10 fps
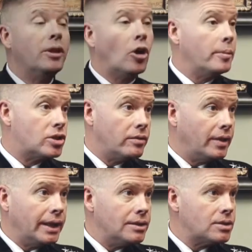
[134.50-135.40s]
of the Army
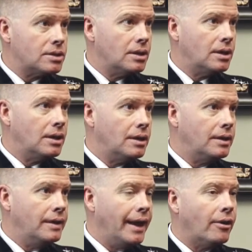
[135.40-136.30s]
civilians,
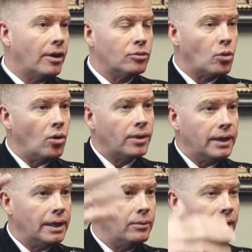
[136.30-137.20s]
uh, they are enrolled
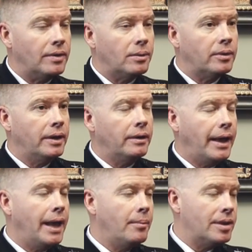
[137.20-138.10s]
in it. We have a number here
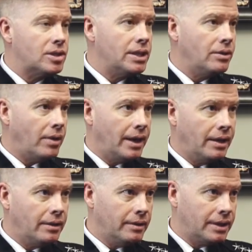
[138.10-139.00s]
at AMSC, right
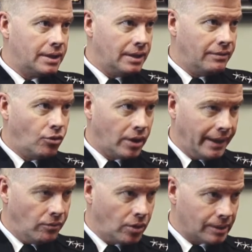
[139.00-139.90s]
here at uh, Fort
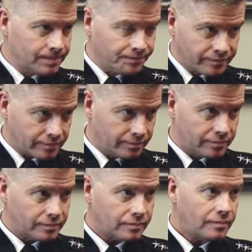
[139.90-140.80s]
Leavenworth.
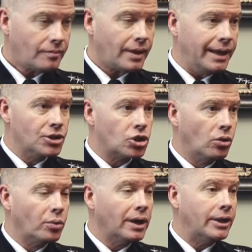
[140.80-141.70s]
And
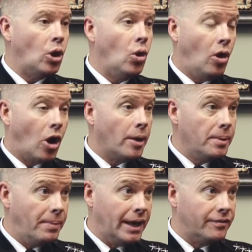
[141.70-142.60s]
so really the whole
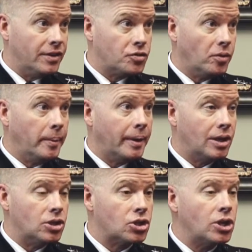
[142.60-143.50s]
Army benefits from it
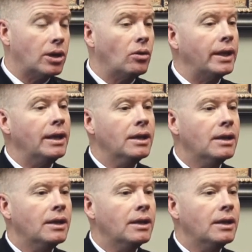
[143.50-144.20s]
because it's not only